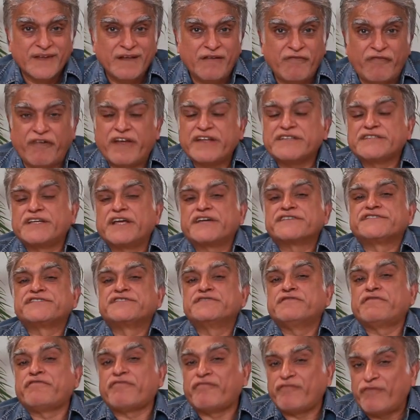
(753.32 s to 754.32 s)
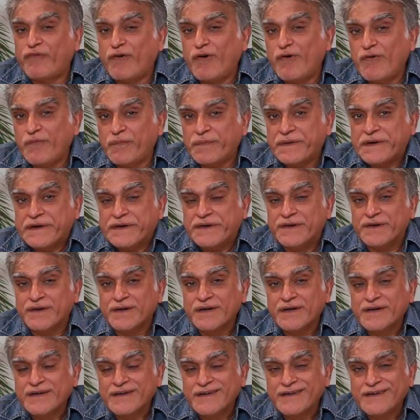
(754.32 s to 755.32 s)
Faith takes you forward,
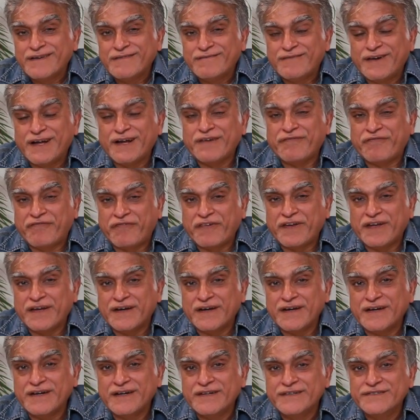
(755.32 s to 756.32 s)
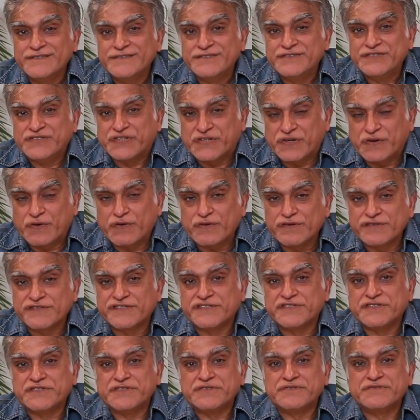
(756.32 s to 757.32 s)
while fear
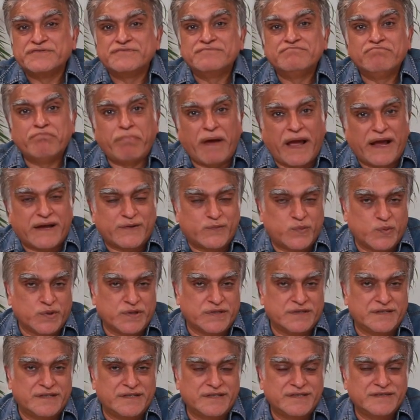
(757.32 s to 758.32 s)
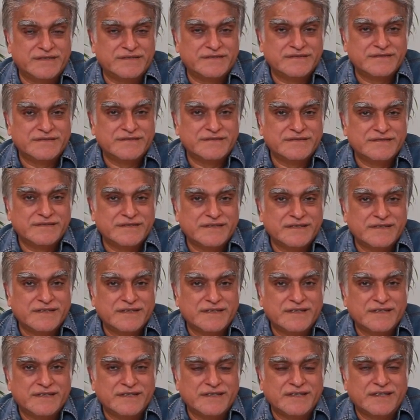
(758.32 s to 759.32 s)
draws you backward.
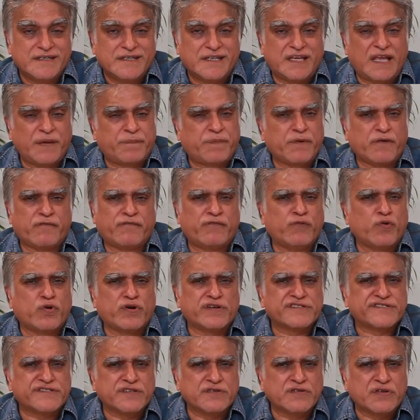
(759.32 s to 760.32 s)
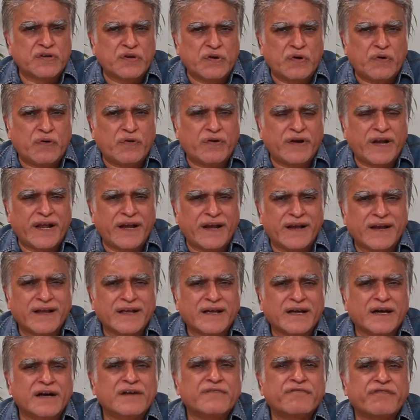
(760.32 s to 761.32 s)
Keep your focus on the Lord
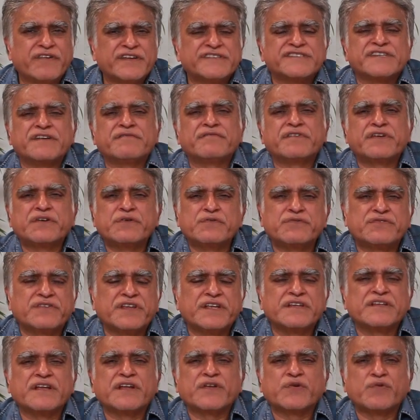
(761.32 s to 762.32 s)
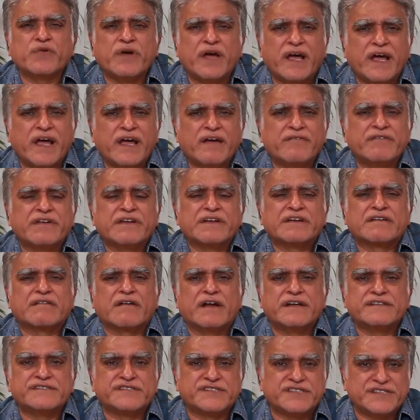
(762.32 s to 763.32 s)
and confess every good thing that you have in
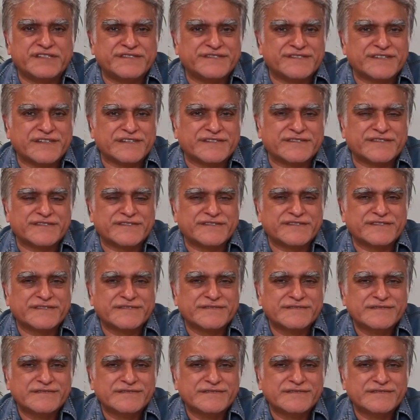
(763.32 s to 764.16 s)
Christ Jesus.